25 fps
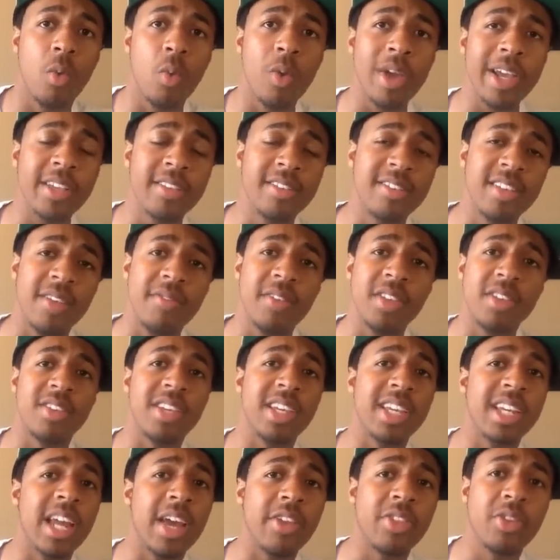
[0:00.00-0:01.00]
Week
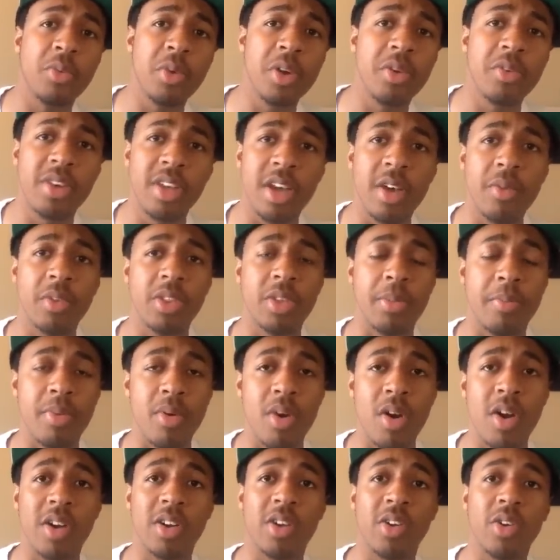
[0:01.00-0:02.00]
17, after we were done with the
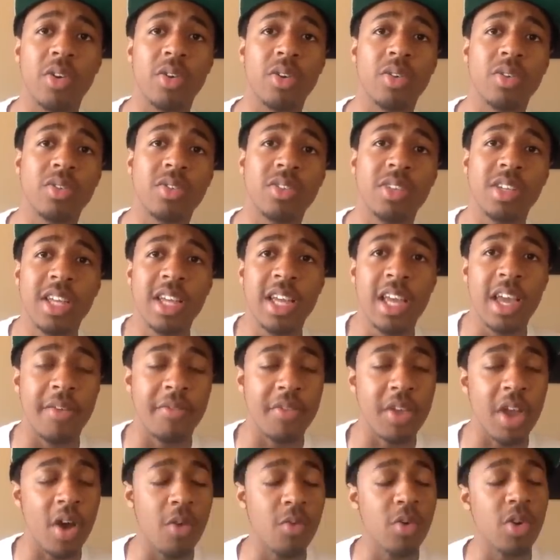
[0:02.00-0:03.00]
Broncos,
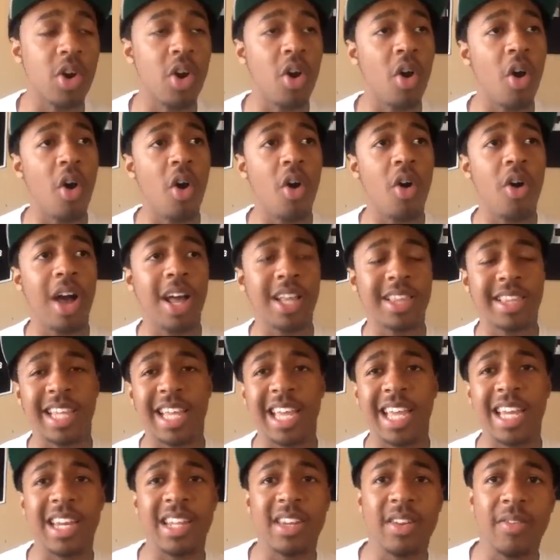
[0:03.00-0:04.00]
if y'all recall, at
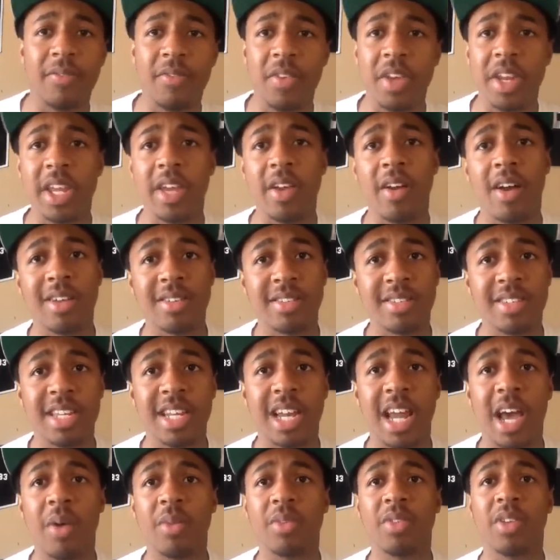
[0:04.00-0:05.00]
the end of the video, I
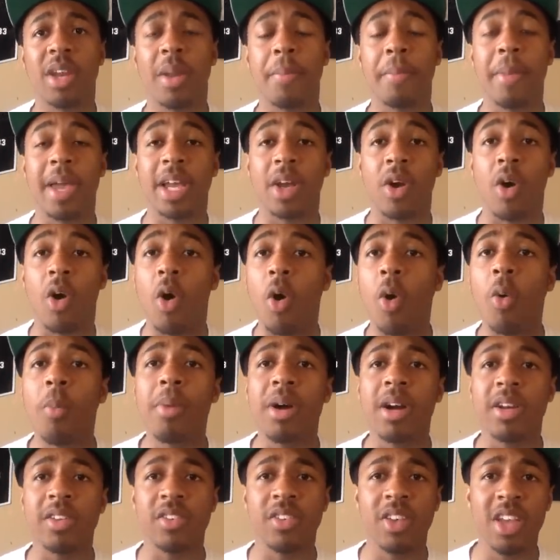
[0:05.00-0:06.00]
said I was going to make a whole
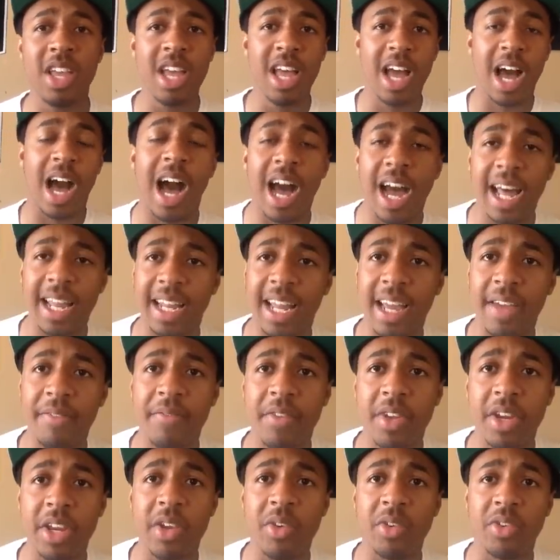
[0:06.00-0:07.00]
bunch of
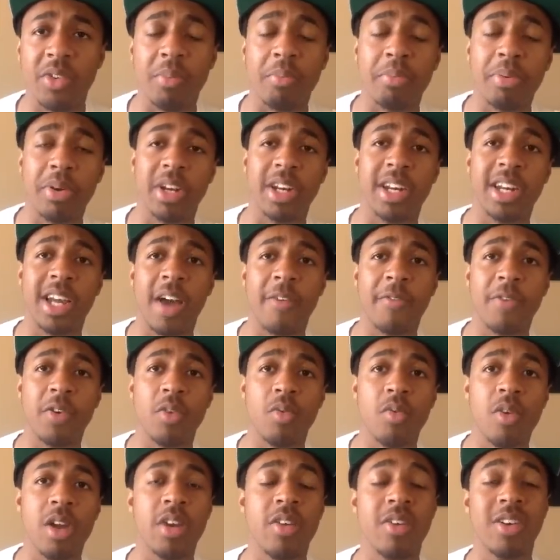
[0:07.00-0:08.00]
highlight videos and put it out for
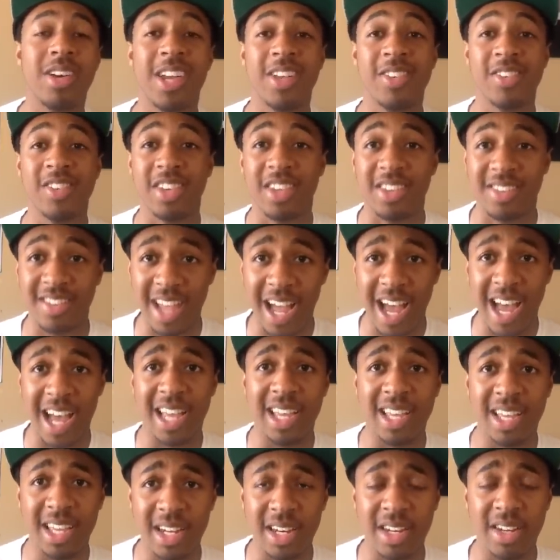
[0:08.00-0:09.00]
the Raider Nation because
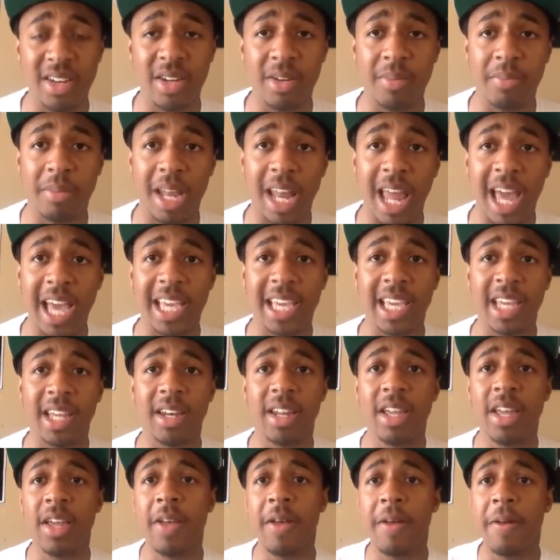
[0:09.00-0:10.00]
I ended up
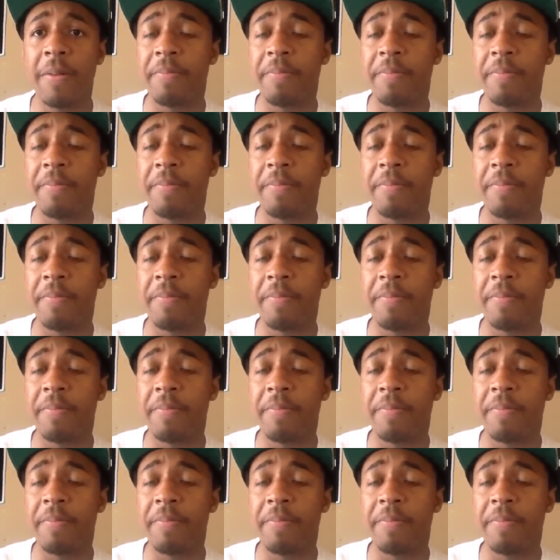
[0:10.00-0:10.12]
liking